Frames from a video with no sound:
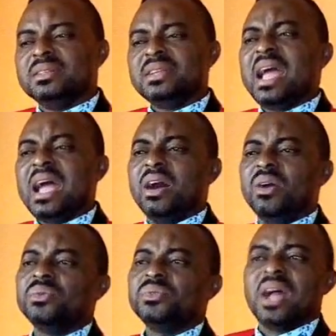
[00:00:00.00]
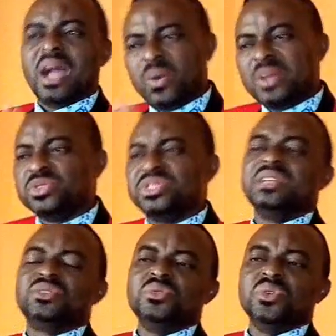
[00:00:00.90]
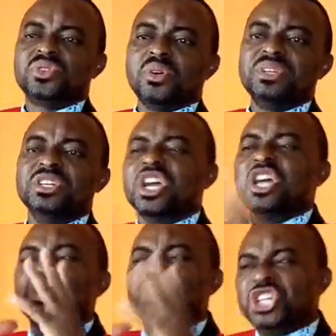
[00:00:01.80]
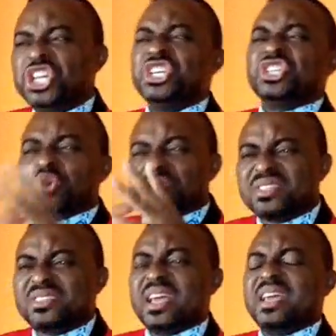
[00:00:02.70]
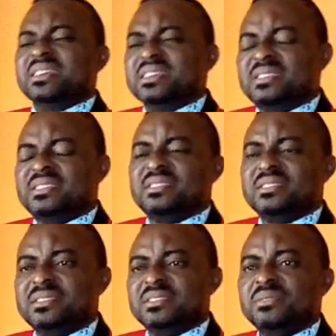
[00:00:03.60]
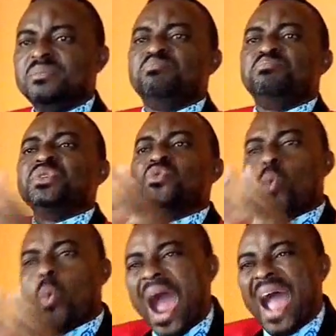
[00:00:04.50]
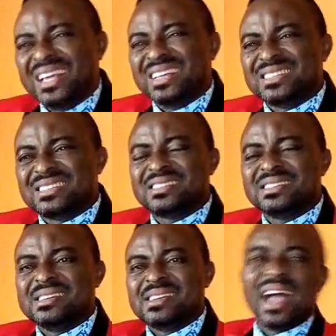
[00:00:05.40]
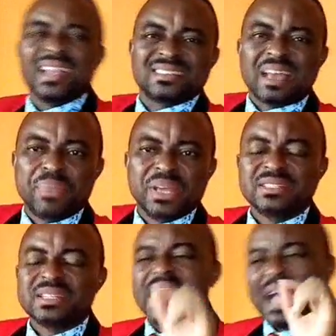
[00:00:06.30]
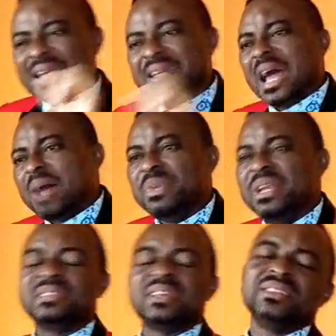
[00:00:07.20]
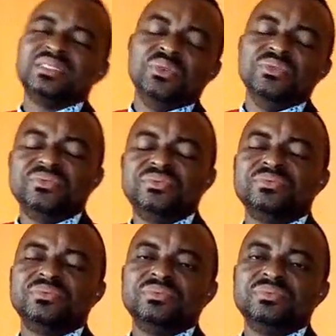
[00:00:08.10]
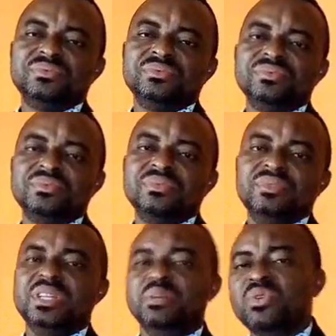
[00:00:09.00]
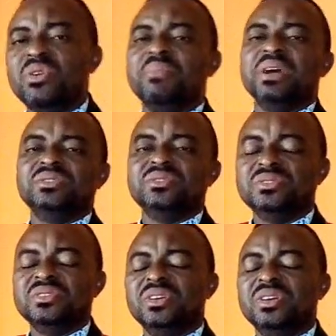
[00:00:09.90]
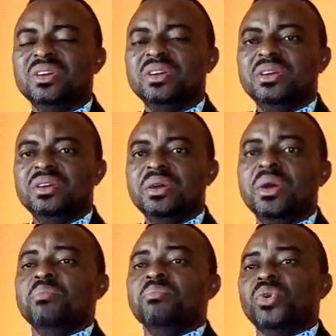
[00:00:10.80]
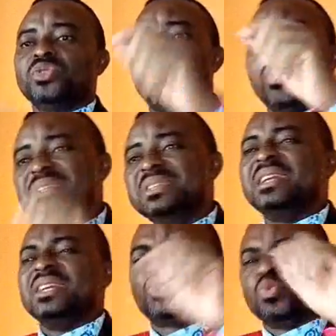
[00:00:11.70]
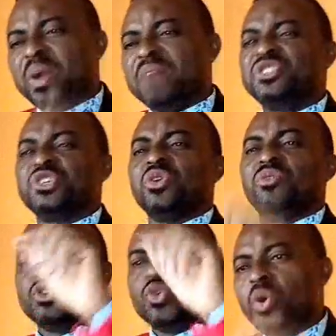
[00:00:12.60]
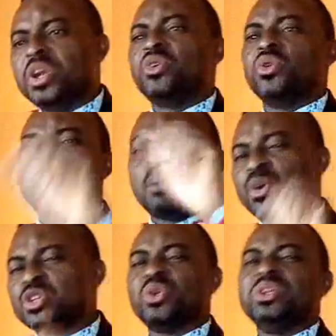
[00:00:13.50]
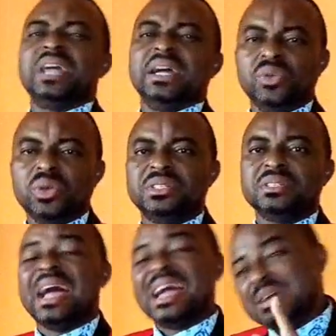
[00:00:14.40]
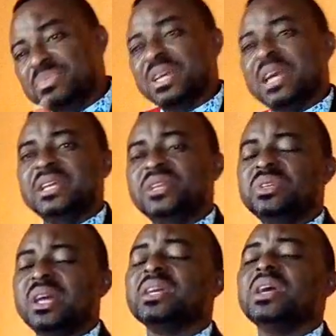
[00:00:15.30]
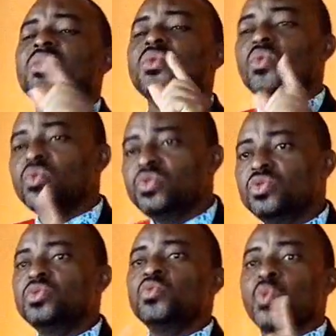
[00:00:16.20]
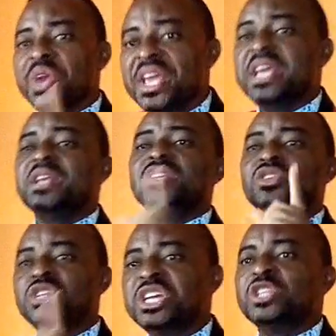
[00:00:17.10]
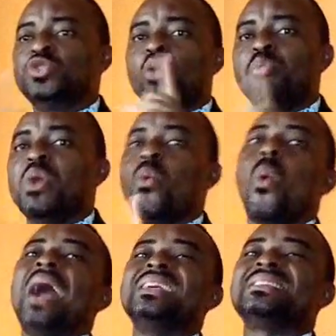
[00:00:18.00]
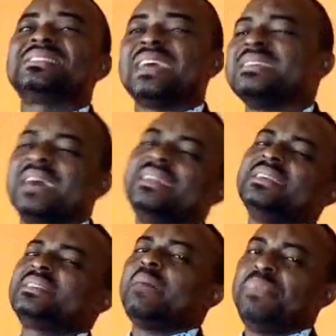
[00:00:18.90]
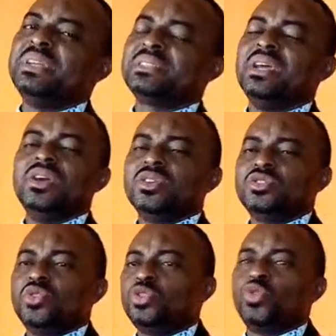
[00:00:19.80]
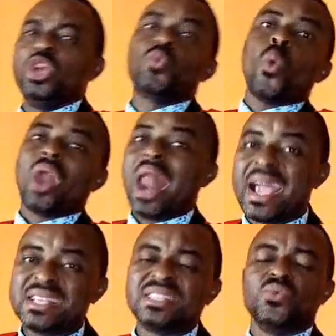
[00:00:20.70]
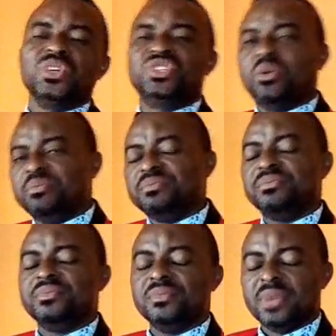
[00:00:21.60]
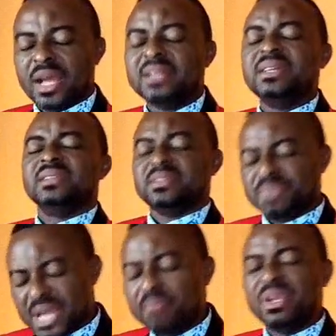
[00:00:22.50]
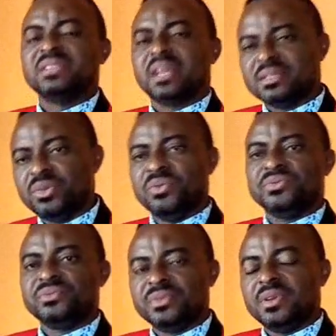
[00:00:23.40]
Now, I want to tell you something. Jesus says, be wise as serpent and harmless as dove in the book of Matthew. But under the supervision of the Holy Ghost apostolic anointing, am telling you that we need to be wiser than the serpent, not to equalize the wisdom, and yet be harmless as dove.